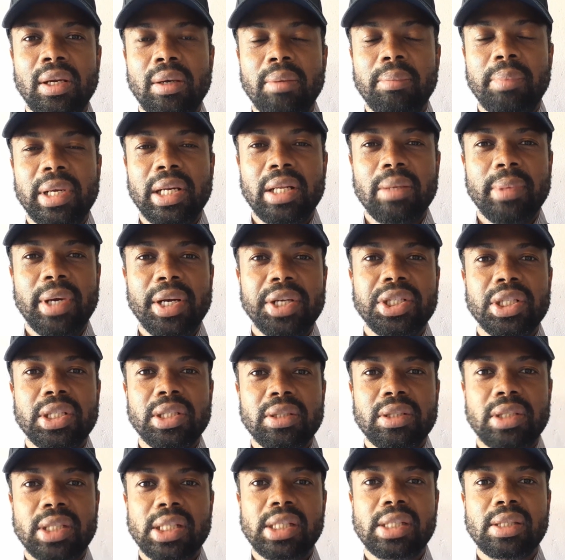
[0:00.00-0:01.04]
But
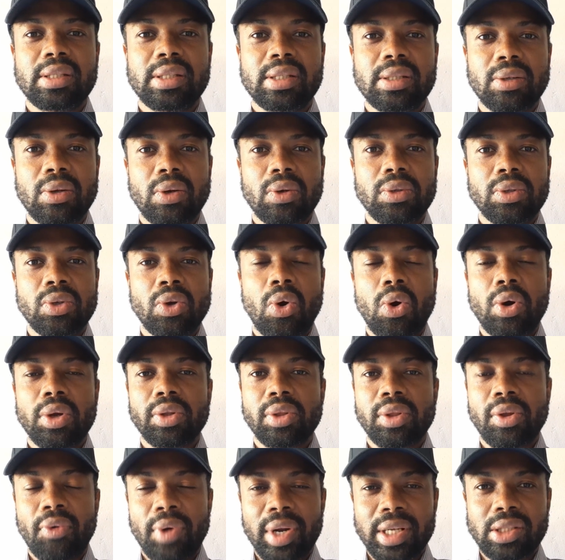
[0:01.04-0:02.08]
imagine just
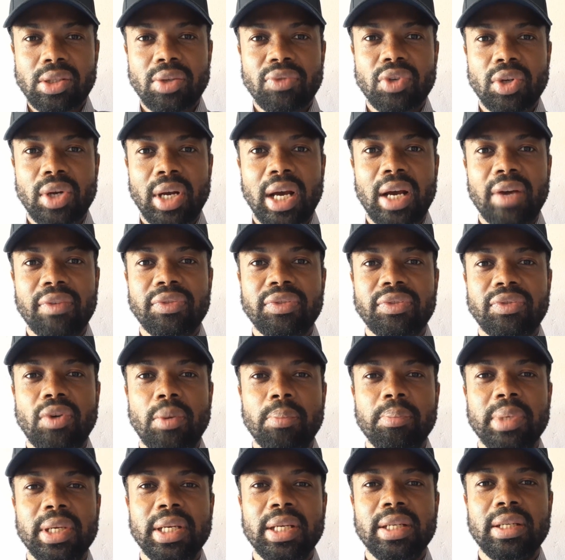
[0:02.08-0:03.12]
the rest of your life from
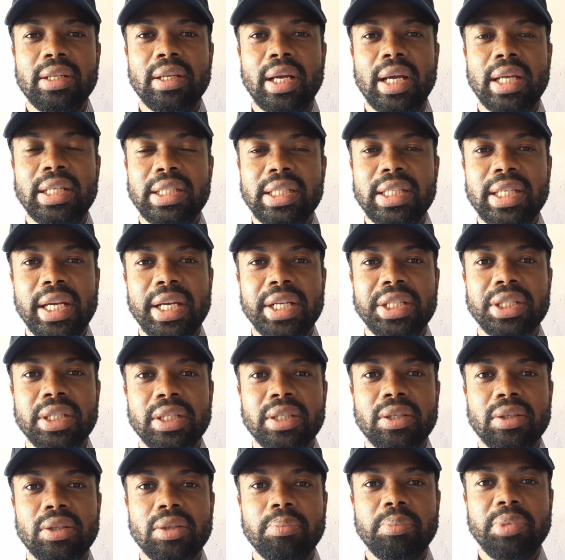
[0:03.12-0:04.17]
being a teenager,
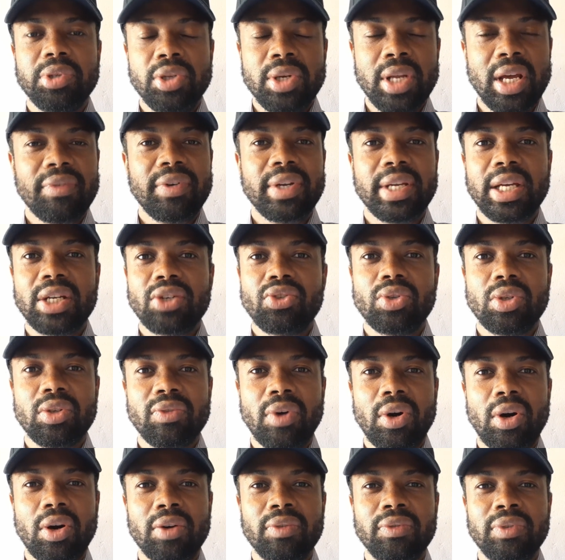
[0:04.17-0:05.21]
you never get to
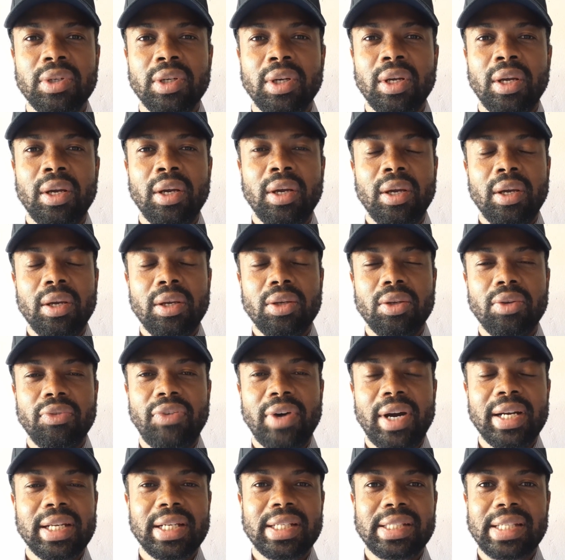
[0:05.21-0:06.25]
evolve. You
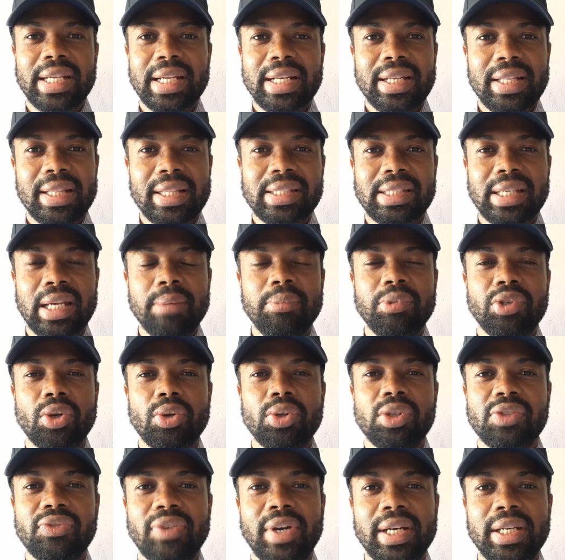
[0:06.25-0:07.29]
find exactly the same
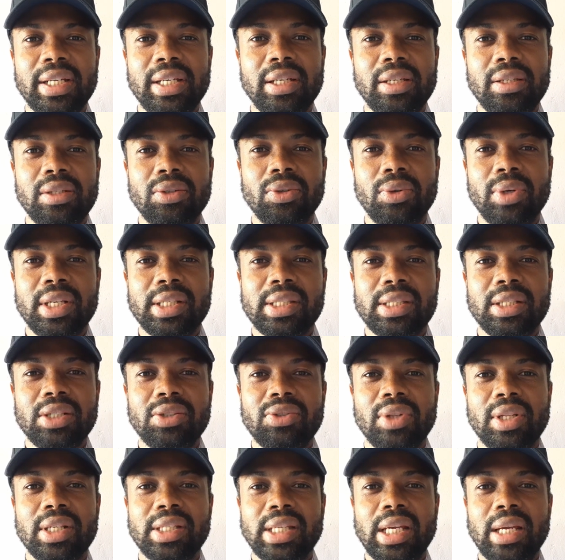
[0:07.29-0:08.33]
jokes funny, you're listening
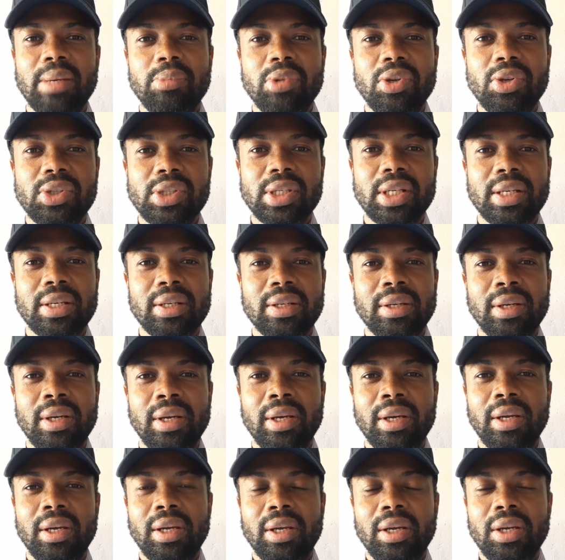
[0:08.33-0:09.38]
to the same music,
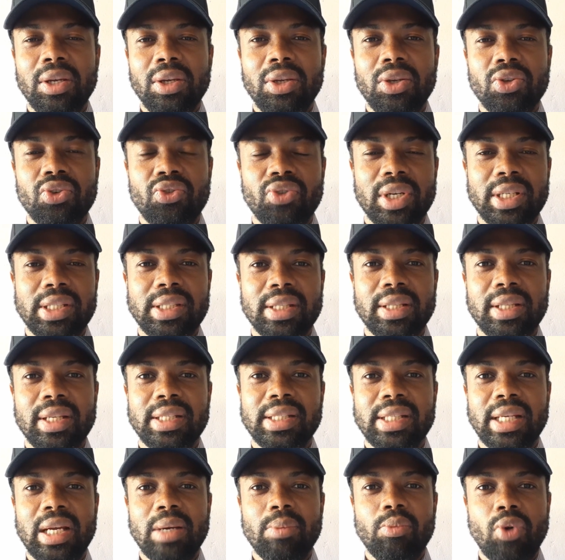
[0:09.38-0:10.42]
you're dressed in the
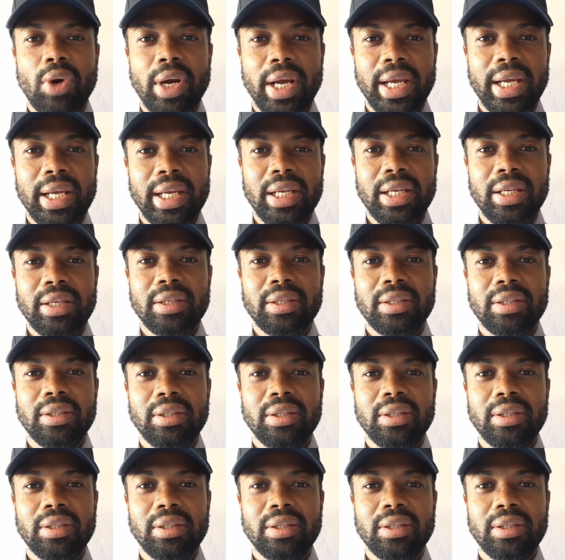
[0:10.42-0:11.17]
same way,